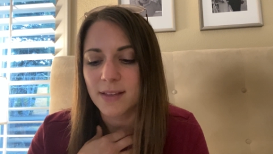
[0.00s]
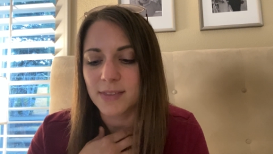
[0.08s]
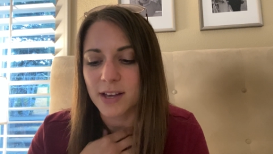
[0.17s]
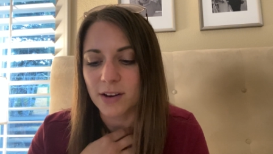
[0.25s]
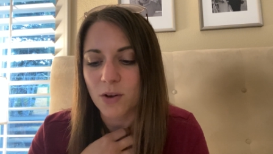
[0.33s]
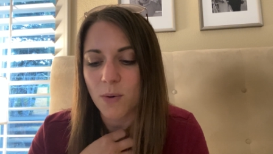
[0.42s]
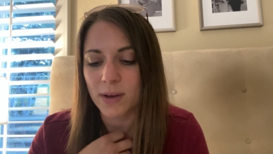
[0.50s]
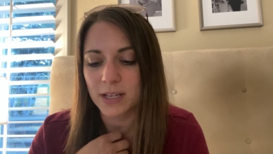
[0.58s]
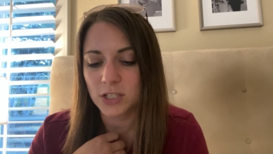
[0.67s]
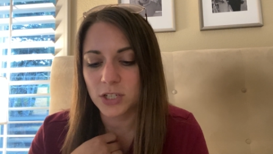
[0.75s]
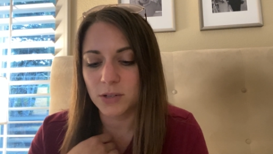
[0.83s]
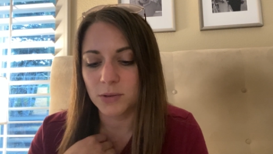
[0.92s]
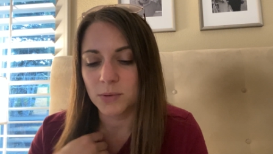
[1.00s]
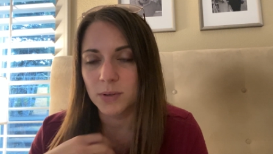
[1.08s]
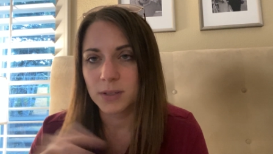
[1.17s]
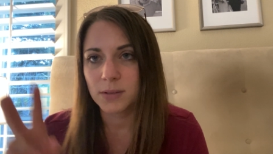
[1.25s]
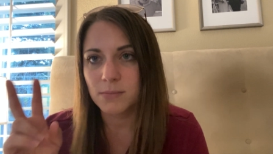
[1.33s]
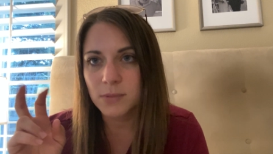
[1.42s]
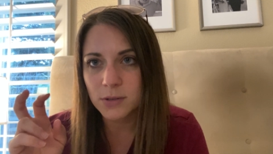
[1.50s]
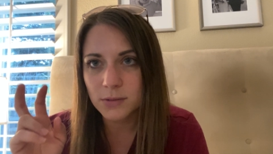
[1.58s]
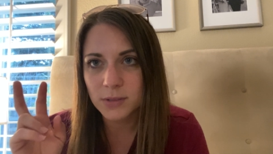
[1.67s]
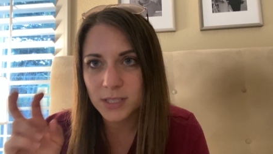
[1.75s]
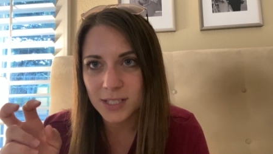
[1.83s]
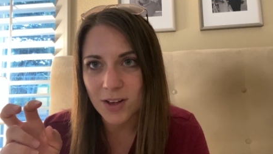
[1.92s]
they're going to
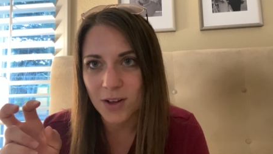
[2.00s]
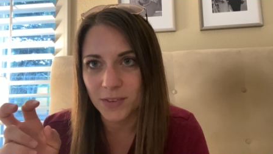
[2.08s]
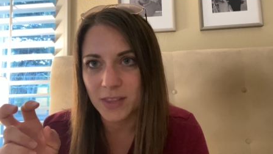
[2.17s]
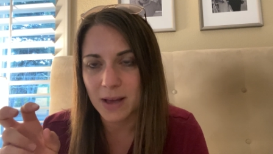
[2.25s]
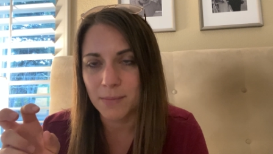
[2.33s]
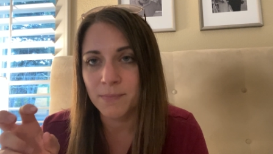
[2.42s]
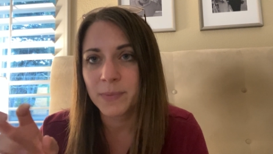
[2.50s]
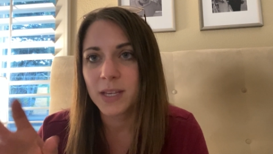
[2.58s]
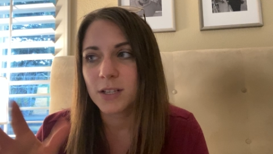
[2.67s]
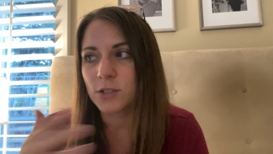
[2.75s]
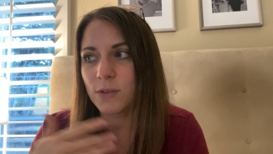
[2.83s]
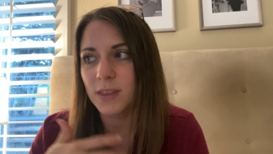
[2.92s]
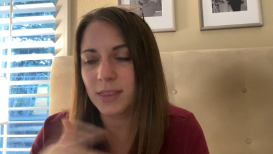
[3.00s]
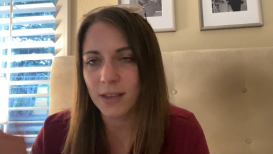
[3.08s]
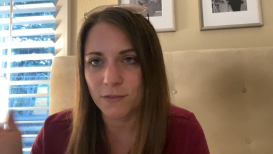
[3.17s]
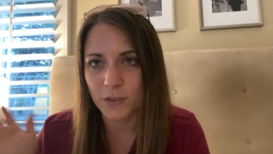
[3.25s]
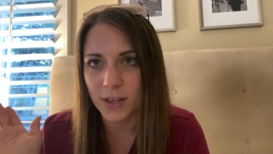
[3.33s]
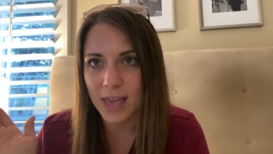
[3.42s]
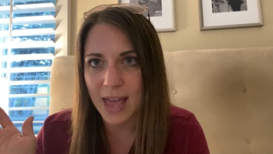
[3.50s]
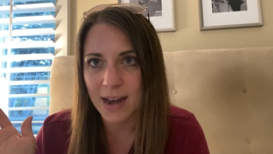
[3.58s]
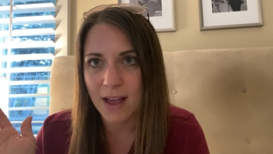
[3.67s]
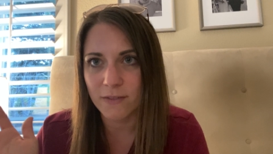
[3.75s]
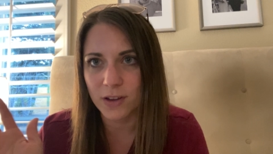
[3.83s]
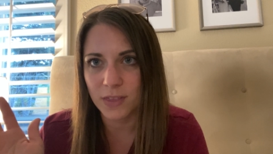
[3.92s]
moon scald them so that they forget
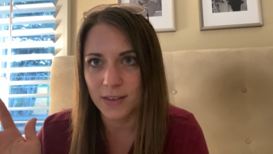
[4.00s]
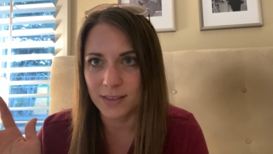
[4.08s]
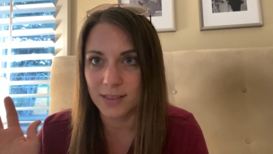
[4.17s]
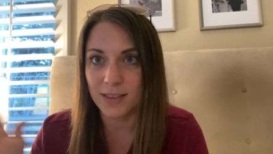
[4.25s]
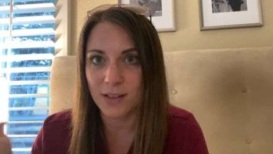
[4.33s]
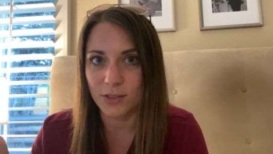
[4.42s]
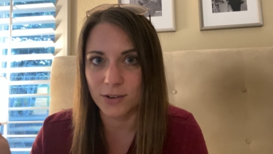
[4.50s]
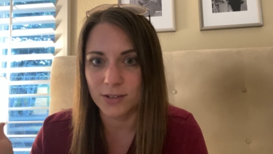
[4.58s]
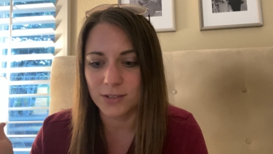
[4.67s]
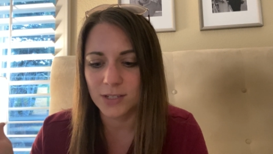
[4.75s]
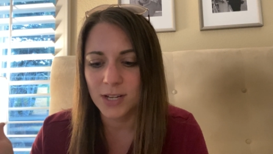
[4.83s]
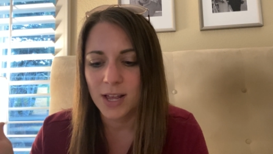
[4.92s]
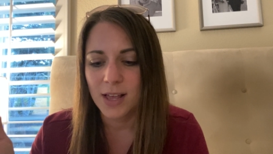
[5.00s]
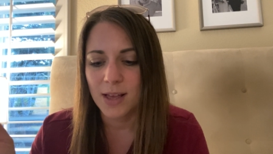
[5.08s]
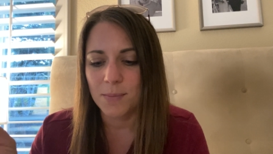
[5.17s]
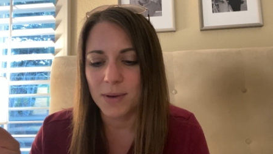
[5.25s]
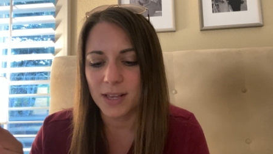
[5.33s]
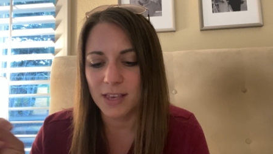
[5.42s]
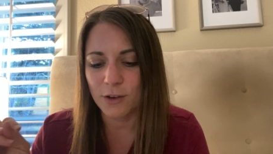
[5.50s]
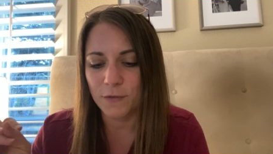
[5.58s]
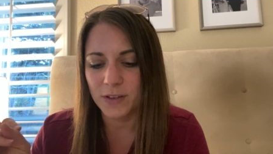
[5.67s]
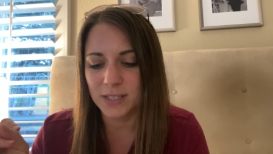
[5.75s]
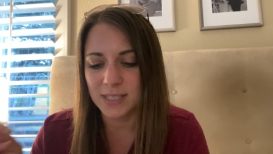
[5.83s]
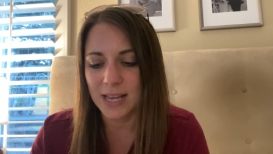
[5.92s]
everything that they learned. But
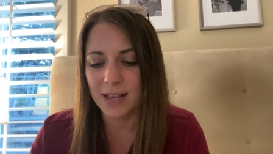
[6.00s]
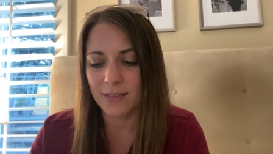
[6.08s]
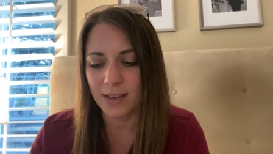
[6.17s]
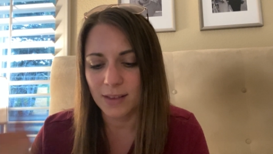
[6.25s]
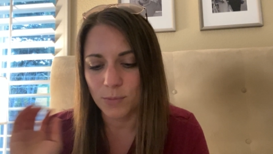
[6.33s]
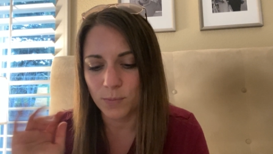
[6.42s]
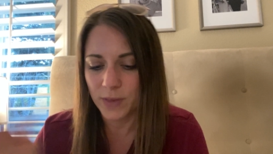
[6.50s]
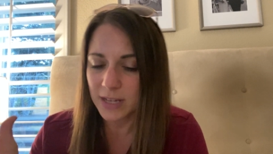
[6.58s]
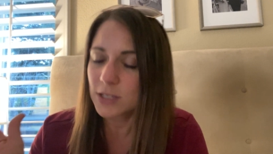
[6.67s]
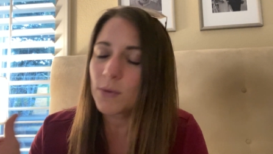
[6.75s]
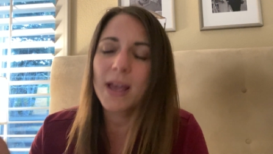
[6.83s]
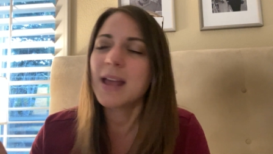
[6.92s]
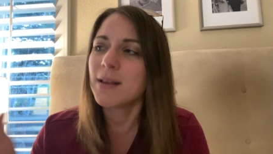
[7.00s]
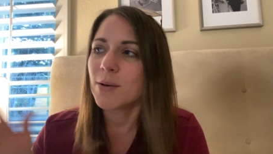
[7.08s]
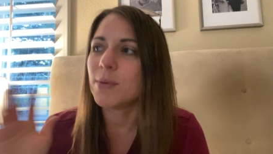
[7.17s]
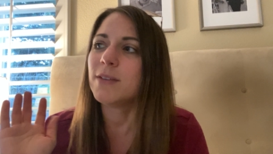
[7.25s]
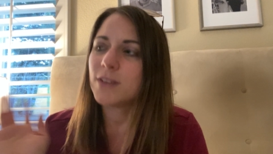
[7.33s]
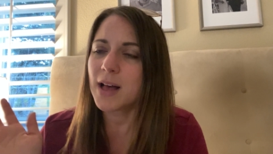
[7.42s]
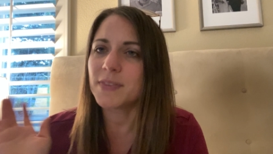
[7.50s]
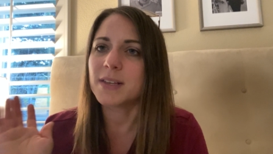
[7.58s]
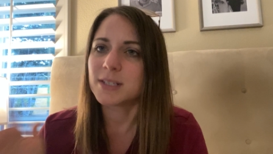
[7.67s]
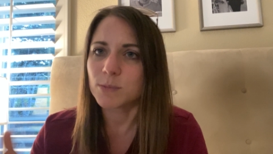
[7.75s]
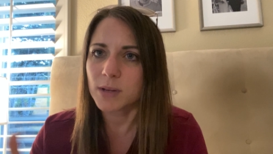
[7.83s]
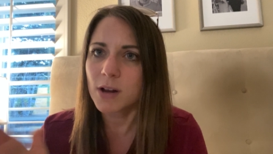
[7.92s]
Gylfi's saying, like, that's okay. We've got this. We